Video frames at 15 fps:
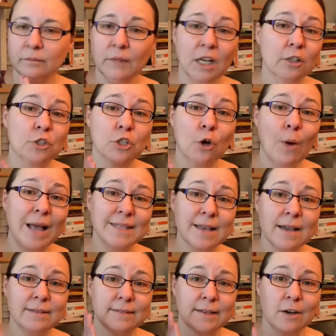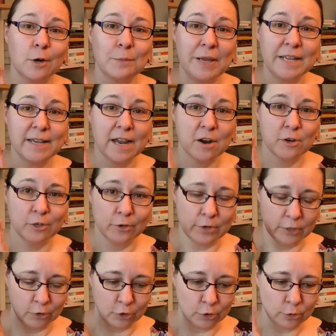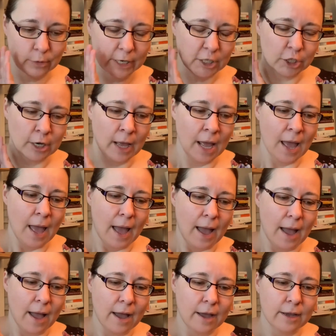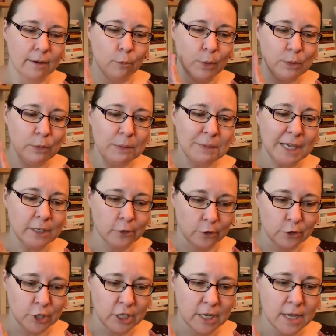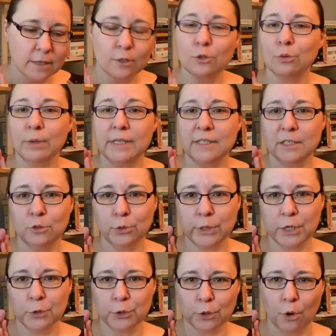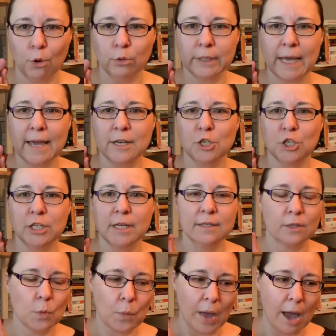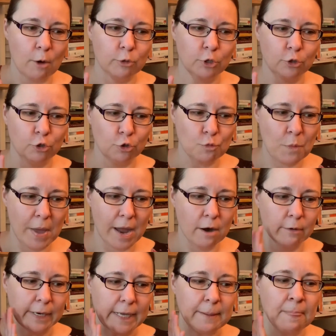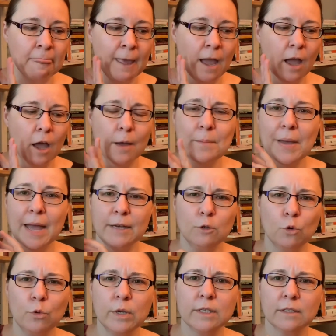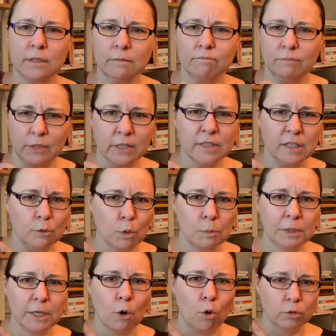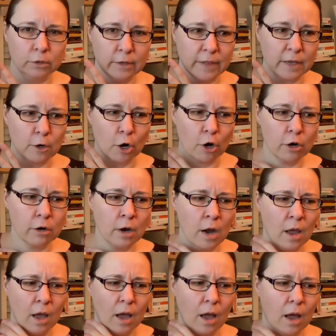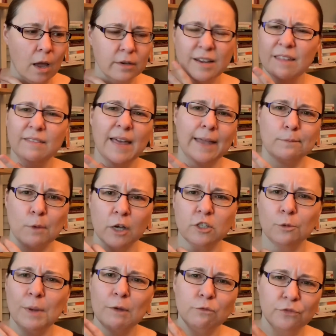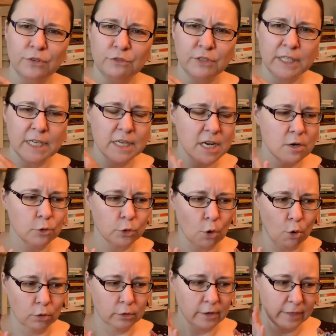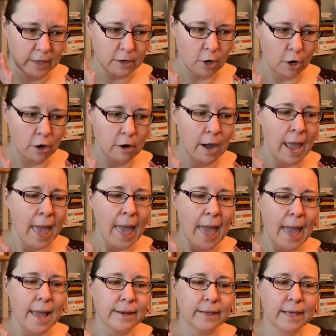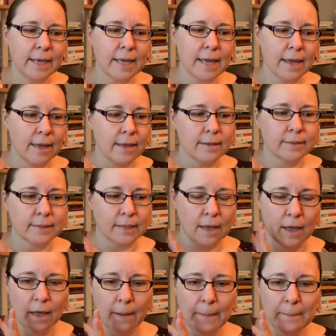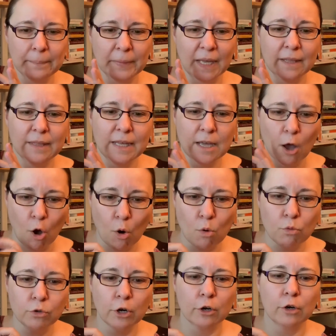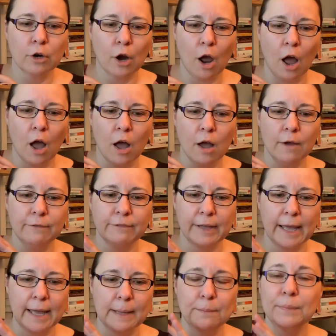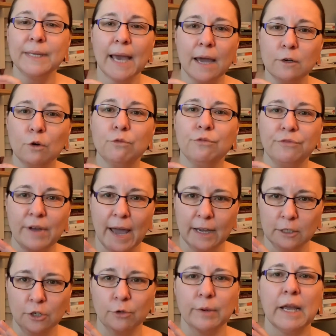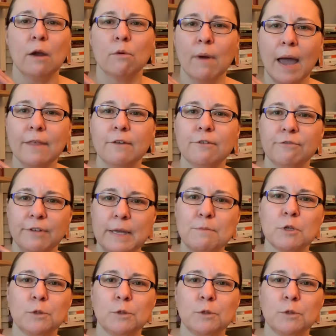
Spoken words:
So, as I said, our main character is Jewish. When we meet her, she is 22 years old, and she is about to marry a man who is considerably older than her, not that much, about 15 years older than her, and he is the owner of a piano factory, a rather famous